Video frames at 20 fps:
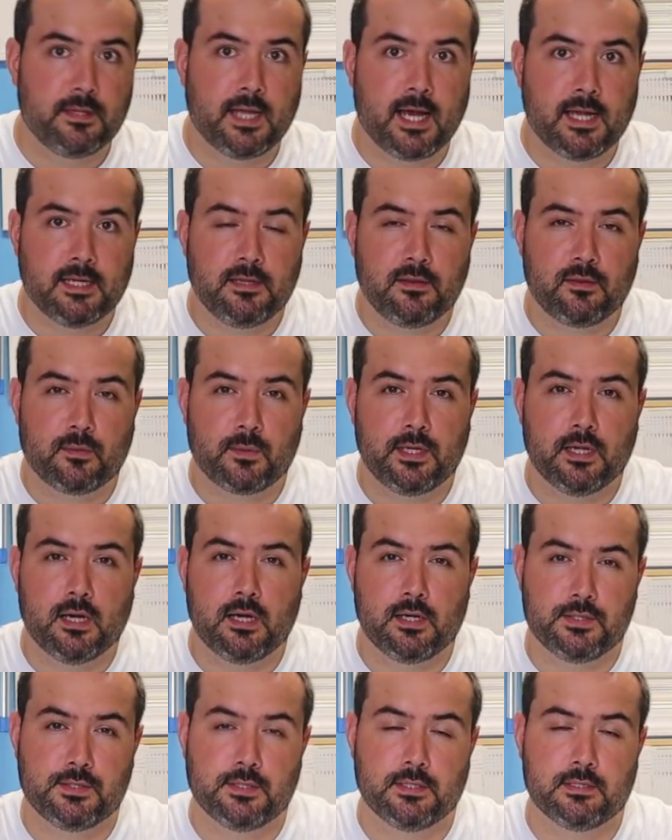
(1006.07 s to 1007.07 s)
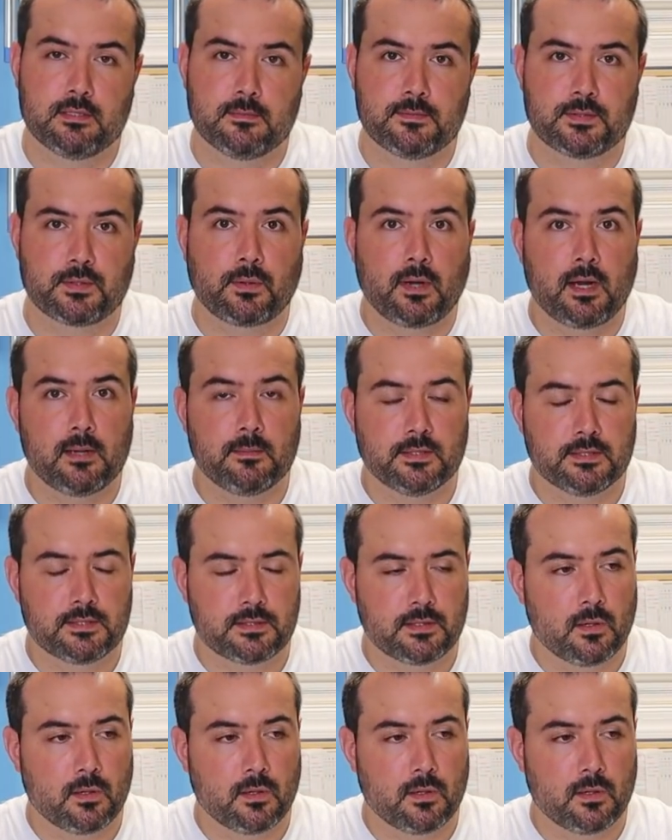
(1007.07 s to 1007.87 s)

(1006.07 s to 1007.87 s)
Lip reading: 9,300 subscribers.